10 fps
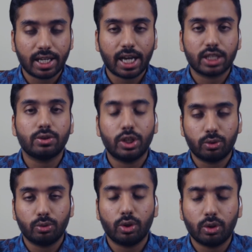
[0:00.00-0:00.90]
actually true
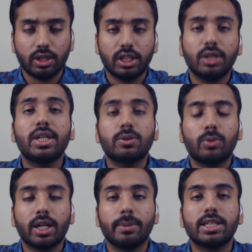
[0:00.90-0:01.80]
or not. Now, here's what
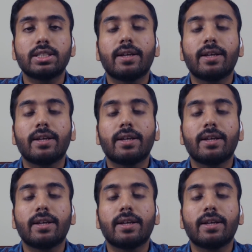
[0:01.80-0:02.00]
it means.